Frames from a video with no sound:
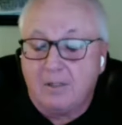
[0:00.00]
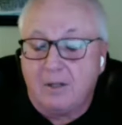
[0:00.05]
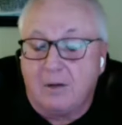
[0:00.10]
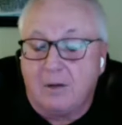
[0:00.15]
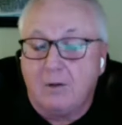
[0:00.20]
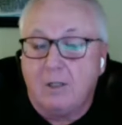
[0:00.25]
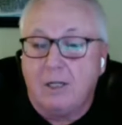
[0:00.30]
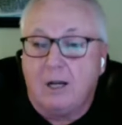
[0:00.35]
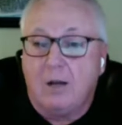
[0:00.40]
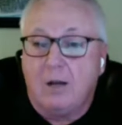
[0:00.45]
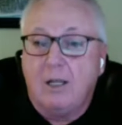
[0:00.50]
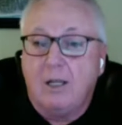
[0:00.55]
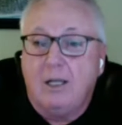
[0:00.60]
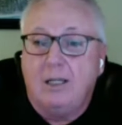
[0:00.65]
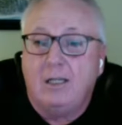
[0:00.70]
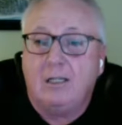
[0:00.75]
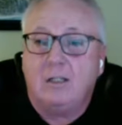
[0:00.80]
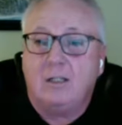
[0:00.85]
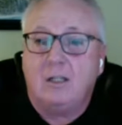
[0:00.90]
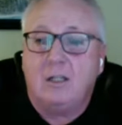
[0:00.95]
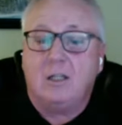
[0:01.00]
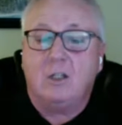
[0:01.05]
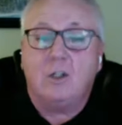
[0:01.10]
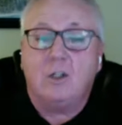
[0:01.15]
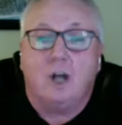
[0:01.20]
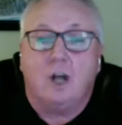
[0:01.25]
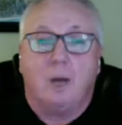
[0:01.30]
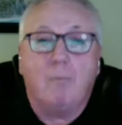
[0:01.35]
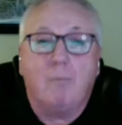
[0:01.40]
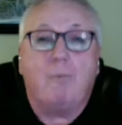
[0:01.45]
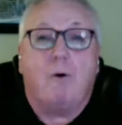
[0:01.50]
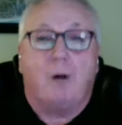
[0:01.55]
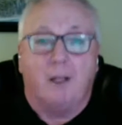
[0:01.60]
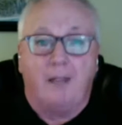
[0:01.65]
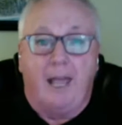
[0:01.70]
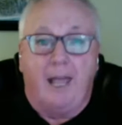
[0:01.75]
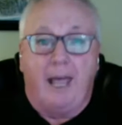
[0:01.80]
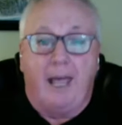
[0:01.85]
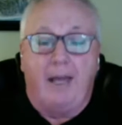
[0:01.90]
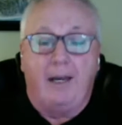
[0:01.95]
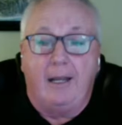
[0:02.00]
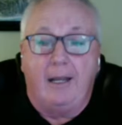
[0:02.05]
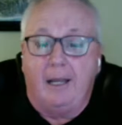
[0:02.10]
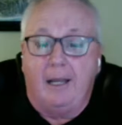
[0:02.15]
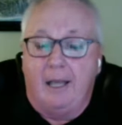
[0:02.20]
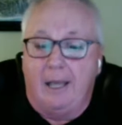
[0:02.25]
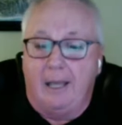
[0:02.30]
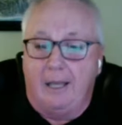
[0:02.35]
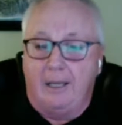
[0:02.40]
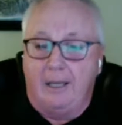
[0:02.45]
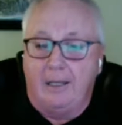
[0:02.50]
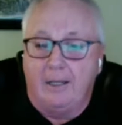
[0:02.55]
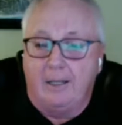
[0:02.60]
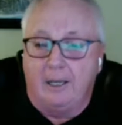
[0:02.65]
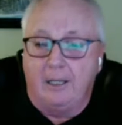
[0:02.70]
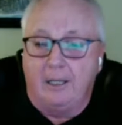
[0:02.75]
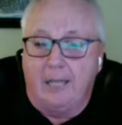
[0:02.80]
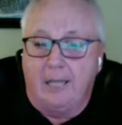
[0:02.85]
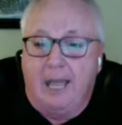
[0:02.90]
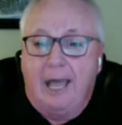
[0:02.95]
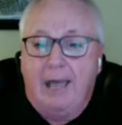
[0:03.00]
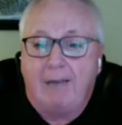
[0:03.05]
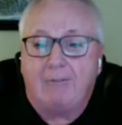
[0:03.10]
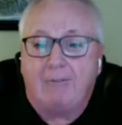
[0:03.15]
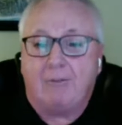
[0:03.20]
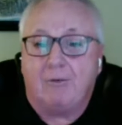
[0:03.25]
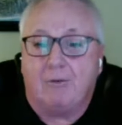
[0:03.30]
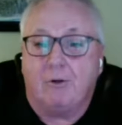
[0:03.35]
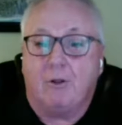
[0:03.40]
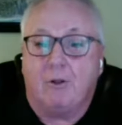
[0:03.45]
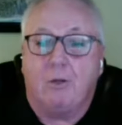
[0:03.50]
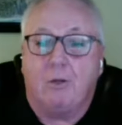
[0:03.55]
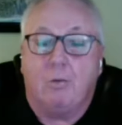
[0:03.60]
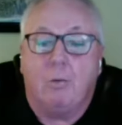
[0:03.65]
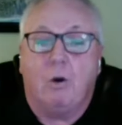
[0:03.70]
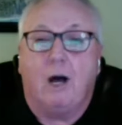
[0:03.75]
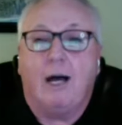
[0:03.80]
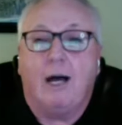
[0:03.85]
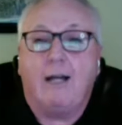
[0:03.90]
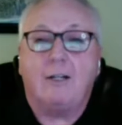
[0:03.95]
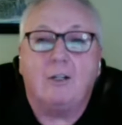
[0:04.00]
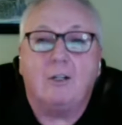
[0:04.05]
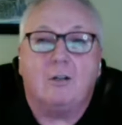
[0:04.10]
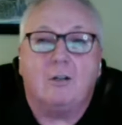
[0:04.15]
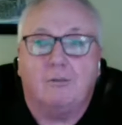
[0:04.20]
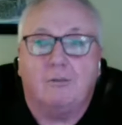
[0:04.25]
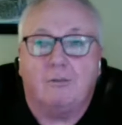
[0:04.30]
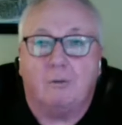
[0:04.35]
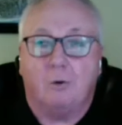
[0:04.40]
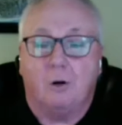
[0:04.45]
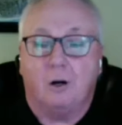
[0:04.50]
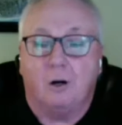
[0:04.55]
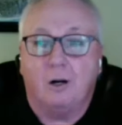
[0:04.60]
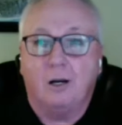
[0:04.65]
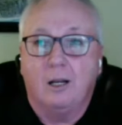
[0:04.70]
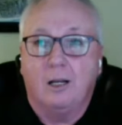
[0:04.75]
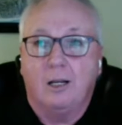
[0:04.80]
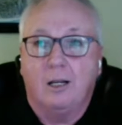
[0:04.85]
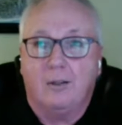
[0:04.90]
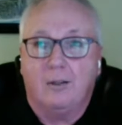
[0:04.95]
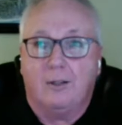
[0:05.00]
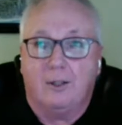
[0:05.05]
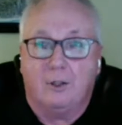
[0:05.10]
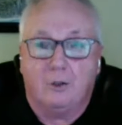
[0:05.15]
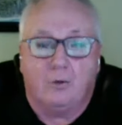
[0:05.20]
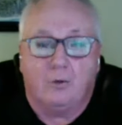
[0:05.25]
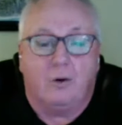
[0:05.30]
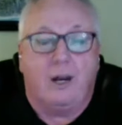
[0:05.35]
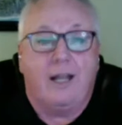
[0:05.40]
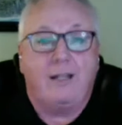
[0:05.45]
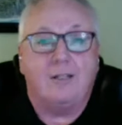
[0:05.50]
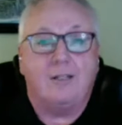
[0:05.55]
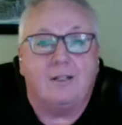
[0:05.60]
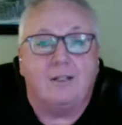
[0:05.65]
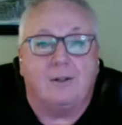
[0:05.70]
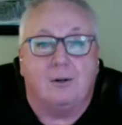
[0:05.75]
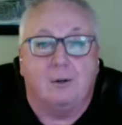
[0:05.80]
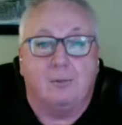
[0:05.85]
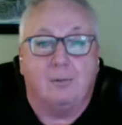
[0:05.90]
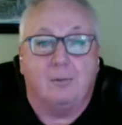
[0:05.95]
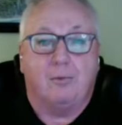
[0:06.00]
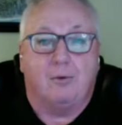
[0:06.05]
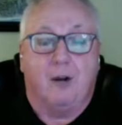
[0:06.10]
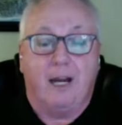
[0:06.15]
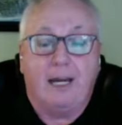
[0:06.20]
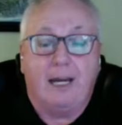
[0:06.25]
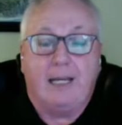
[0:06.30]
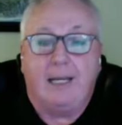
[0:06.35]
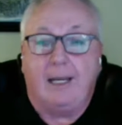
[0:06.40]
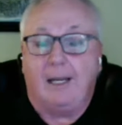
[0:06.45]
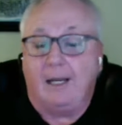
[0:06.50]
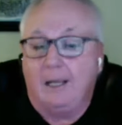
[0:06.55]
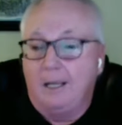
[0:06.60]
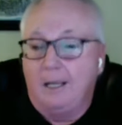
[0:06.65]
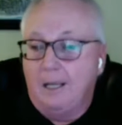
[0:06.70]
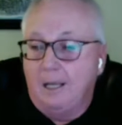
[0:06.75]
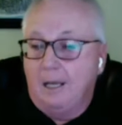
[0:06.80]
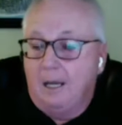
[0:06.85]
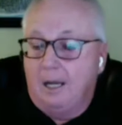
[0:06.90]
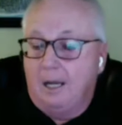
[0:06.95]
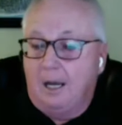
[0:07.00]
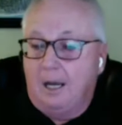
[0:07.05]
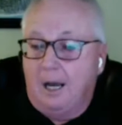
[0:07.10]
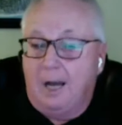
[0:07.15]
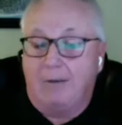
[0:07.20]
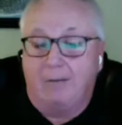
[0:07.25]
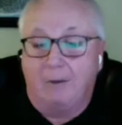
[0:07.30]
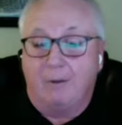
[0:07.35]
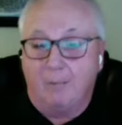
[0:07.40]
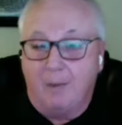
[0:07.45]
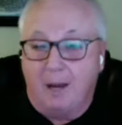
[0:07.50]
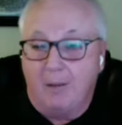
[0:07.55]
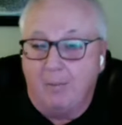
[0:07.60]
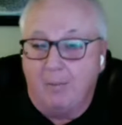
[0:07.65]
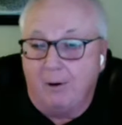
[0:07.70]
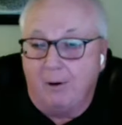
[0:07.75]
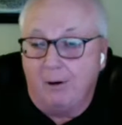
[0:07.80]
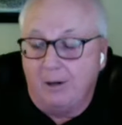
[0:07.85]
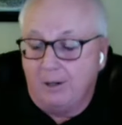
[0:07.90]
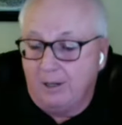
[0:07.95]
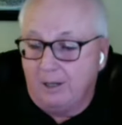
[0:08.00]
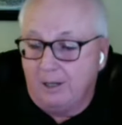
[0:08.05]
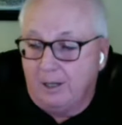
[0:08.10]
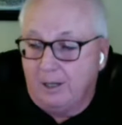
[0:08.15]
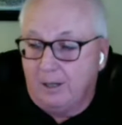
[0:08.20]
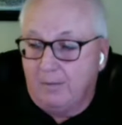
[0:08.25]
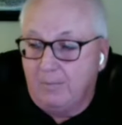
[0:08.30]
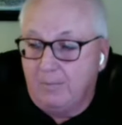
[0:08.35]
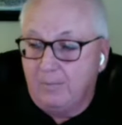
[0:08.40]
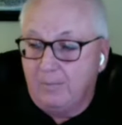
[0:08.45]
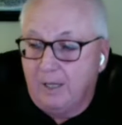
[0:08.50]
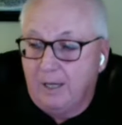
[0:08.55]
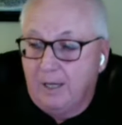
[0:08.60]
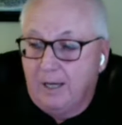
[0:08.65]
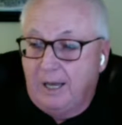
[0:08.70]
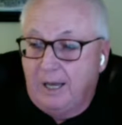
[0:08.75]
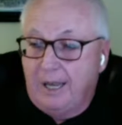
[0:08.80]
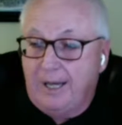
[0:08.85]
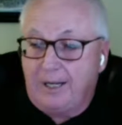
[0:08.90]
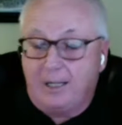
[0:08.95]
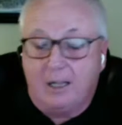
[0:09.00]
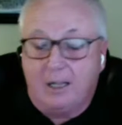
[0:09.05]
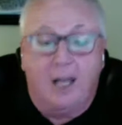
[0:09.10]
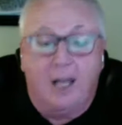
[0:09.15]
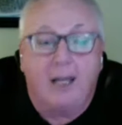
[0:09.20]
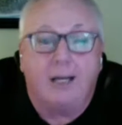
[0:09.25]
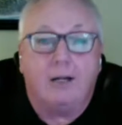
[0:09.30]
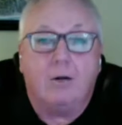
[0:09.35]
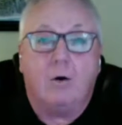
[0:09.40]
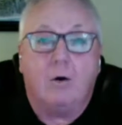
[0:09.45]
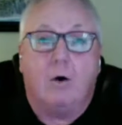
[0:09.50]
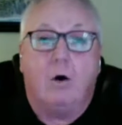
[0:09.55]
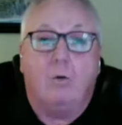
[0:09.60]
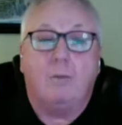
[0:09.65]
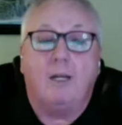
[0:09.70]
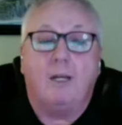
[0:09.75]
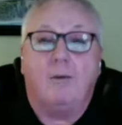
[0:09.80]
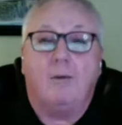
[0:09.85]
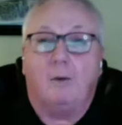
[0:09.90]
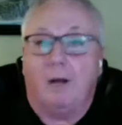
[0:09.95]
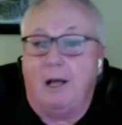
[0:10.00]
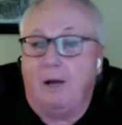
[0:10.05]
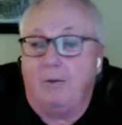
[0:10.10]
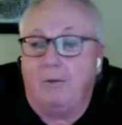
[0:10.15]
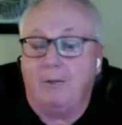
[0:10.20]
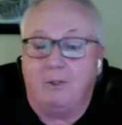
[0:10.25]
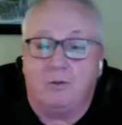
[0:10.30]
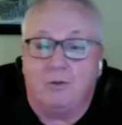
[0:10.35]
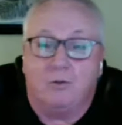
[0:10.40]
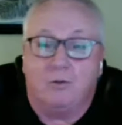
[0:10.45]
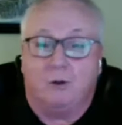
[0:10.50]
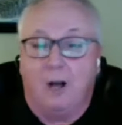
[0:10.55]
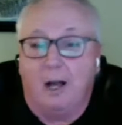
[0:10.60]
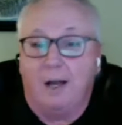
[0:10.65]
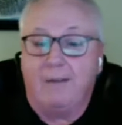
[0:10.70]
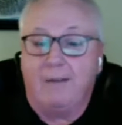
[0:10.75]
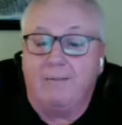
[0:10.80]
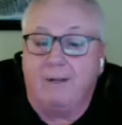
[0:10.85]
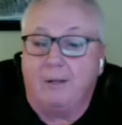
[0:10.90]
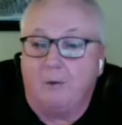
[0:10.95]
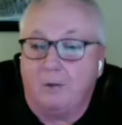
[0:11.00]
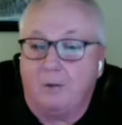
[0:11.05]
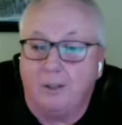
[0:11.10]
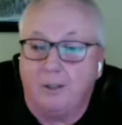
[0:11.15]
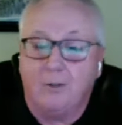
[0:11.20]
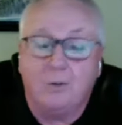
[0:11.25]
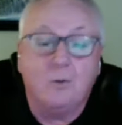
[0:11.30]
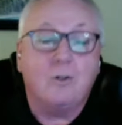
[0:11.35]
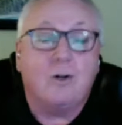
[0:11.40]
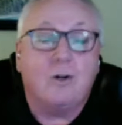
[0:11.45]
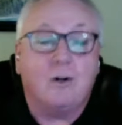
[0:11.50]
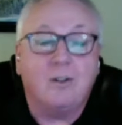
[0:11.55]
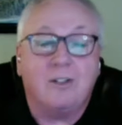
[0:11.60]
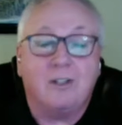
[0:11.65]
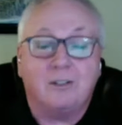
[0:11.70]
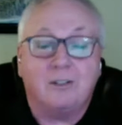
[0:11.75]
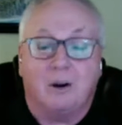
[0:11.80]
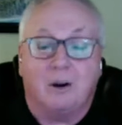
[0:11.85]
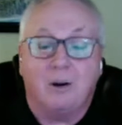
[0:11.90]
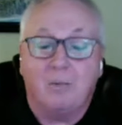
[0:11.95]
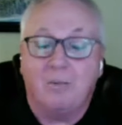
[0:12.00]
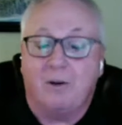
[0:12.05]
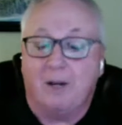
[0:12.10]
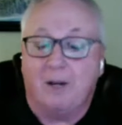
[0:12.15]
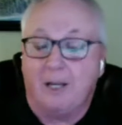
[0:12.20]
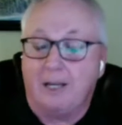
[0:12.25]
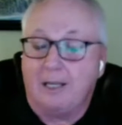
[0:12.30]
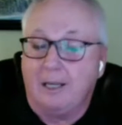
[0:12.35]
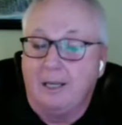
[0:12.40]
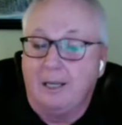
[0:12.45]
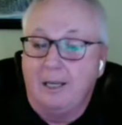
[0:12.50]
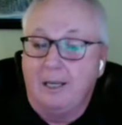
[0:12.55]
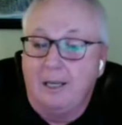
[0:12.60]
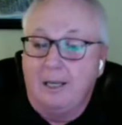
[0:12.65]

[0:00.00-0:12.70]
so, you jump on that, and you have to really watch for the trends that are breaking. I remember I had a client call me while I was driving on the New Jersey Turnpike,